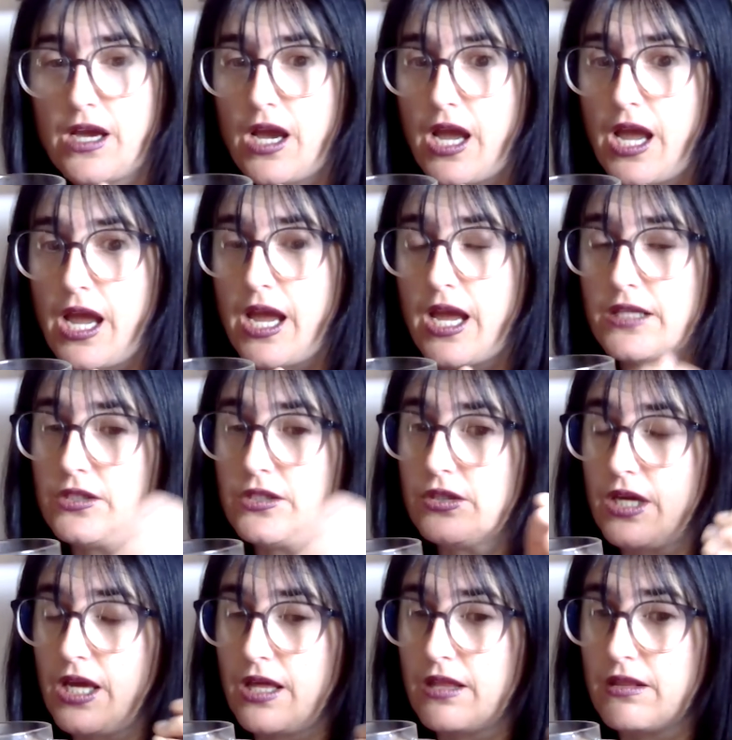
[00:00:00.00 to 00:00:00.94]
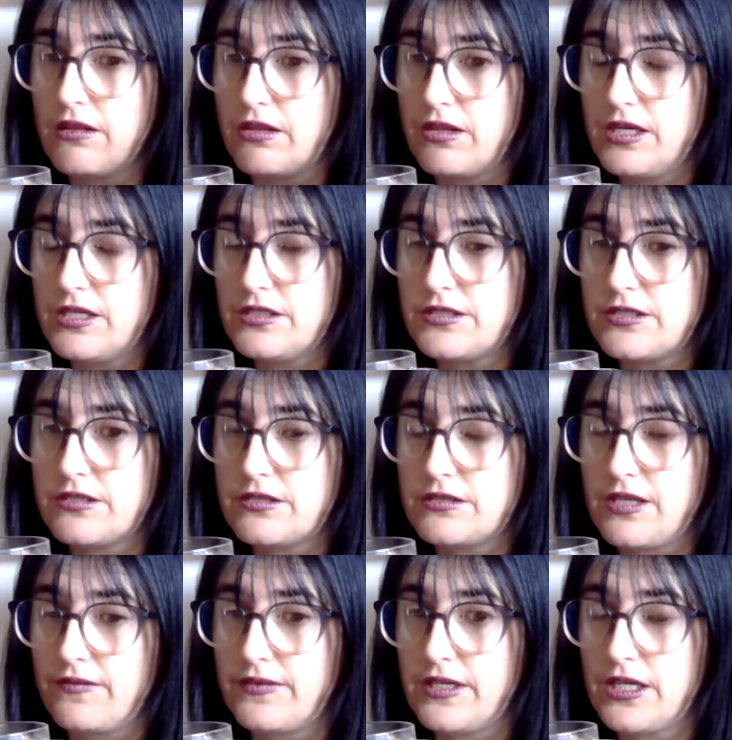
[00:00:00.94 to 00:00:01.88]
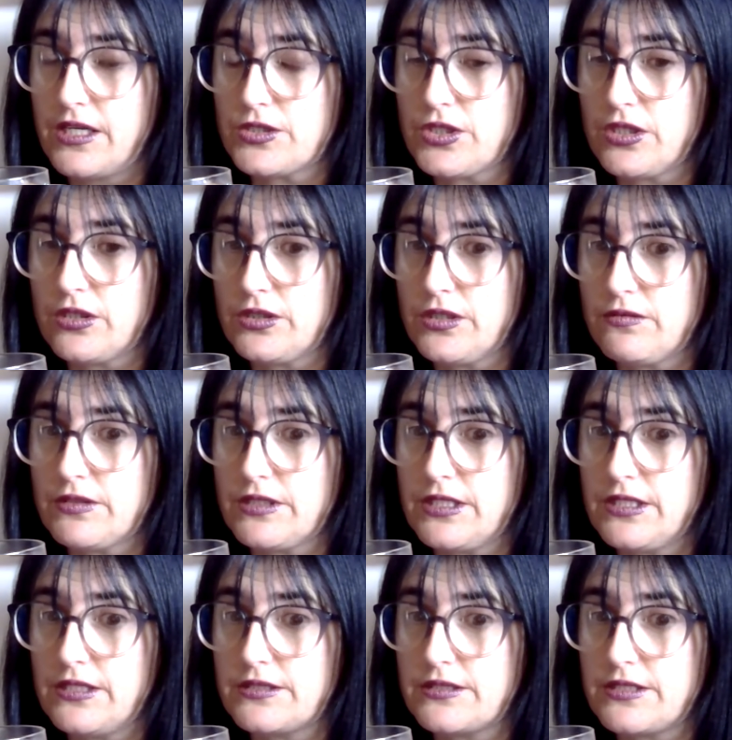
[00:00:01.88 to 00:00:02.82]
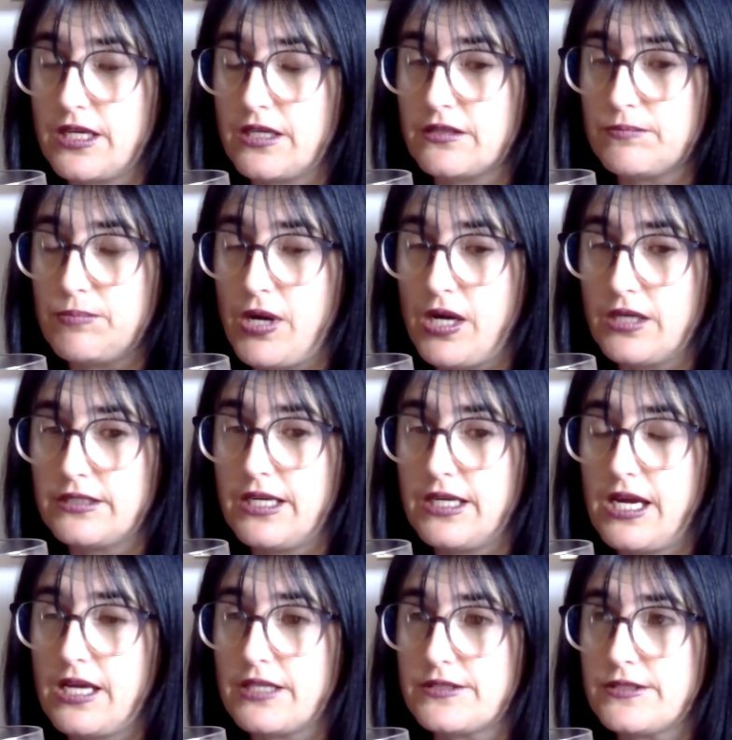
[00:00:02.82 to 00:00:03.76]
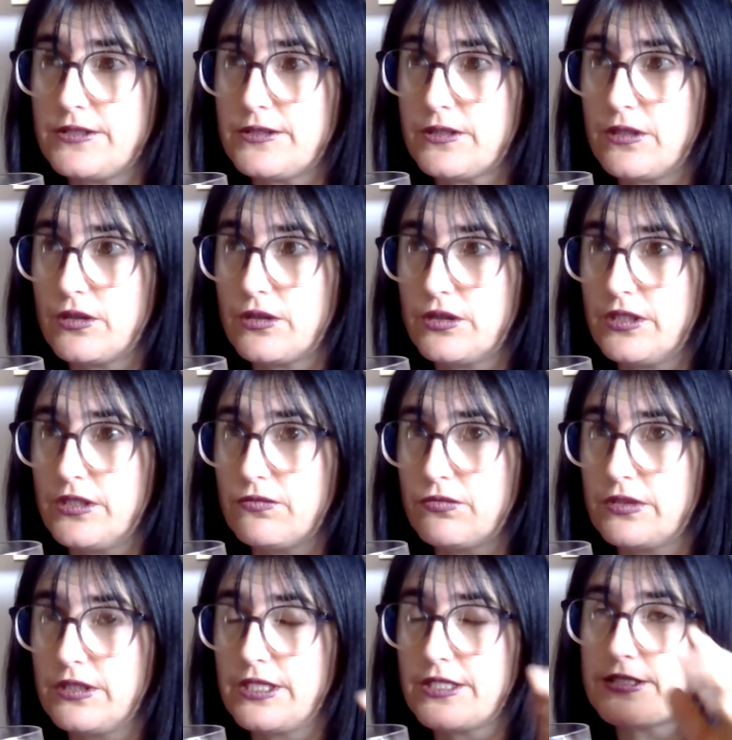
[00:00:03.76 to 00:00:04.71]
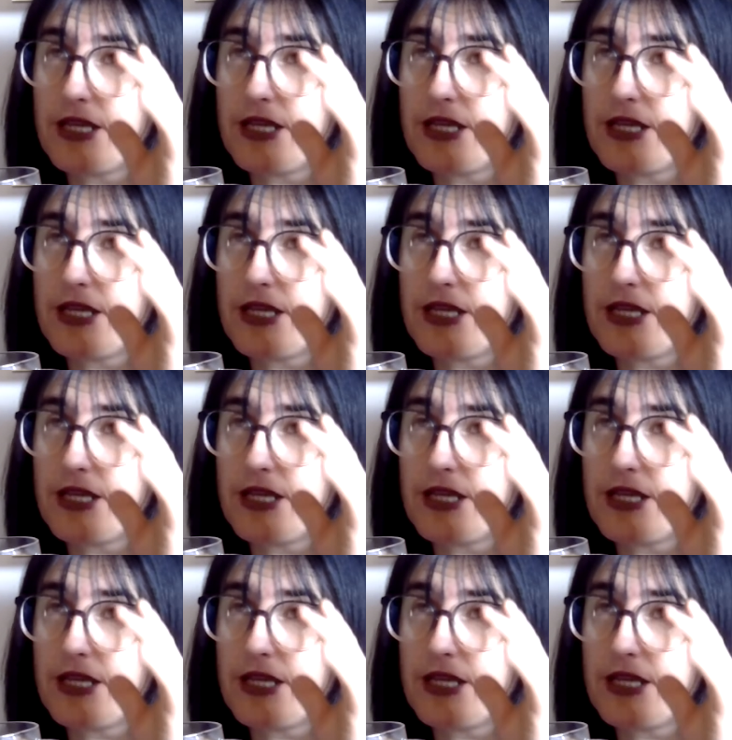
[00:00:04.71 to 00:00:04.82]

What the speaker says: And you get this 7 days early release and podcasts early release.